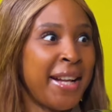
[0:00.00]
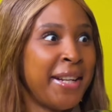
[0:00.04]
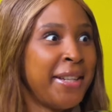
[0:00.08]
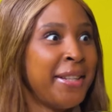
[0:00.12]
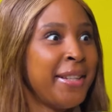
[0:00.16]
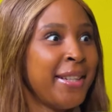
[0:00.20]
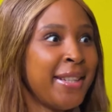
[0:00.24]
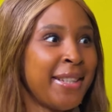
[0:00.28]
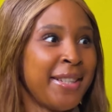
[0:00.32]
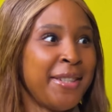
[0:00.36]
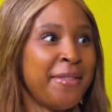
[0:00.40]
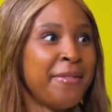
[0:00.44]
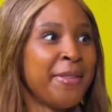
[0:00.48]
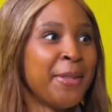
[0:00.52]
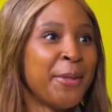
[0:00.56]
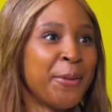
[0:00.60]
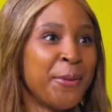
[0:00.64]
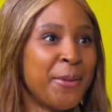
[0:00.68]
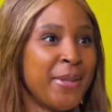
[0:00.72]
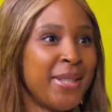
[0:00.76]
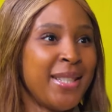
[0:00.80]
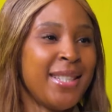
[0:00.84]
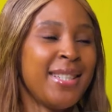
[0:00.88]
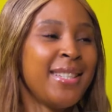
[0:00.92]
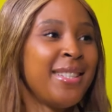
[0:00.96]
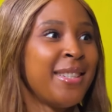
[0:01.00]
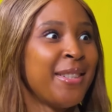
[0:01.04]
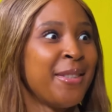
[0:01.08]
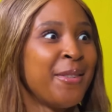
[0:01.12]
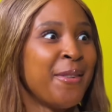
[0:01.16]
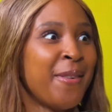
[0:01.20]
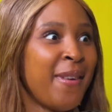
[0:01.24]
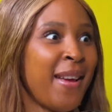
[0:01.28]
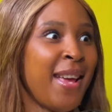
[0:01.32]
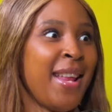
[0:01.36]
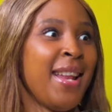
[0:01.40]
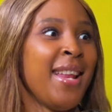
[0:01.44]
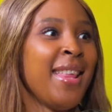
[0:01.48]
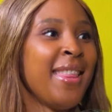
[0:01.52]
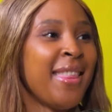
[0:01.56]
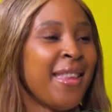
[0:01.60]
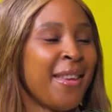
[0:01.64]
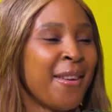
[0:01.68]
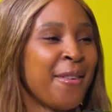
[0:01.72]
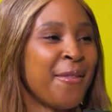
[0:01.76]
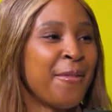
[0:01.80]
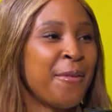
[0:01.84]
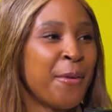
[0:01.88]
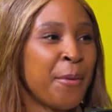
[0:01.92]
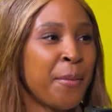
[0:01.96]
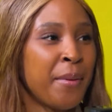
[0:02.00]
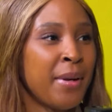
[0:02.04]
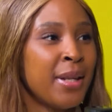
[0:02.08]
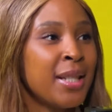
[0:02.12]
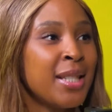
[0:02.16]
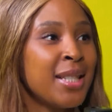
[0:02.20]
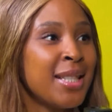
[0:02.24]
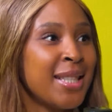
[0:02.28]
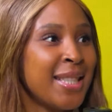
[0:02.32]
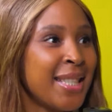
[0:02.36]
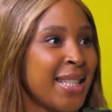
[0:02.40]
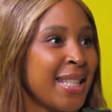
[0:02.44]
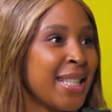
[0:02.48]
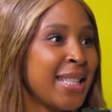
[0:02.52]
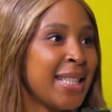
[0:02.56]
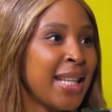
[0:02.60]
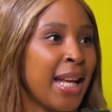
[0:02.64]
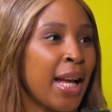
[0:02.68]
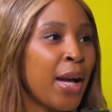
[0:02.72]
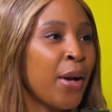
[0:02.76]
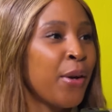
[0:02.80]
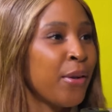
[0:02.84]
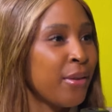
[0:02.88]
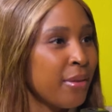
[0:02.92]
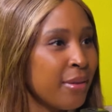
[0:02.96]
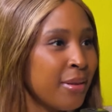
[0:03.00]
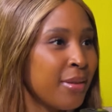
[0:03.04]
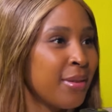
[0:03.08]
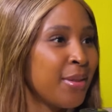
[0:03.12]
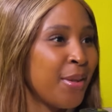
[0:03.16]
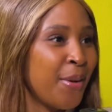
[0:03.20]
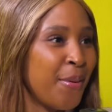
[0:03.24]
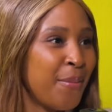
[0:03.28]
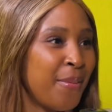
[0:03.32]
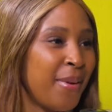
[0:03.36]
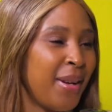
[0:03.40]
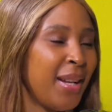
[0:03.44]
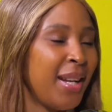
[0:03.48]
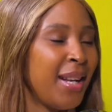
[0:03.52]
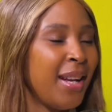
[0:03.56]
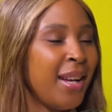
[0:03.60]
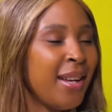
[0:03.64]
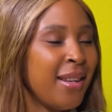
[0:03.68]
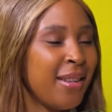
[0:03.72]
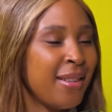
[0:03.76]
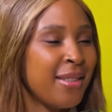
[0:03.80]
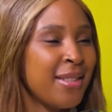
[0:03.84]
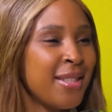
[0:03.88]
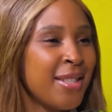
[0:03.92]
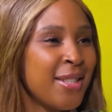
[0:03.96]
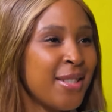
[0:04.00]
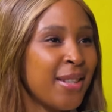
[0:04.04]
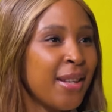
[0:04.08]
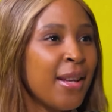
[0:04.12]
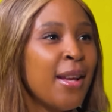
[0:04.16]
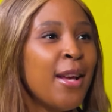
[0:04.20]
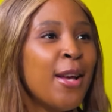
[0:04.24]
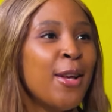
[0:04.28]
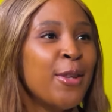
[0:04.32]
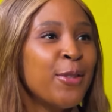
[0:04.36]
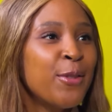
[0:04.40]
I didn't even audition or anything for it. She's just like, "You're so pretty. You need to."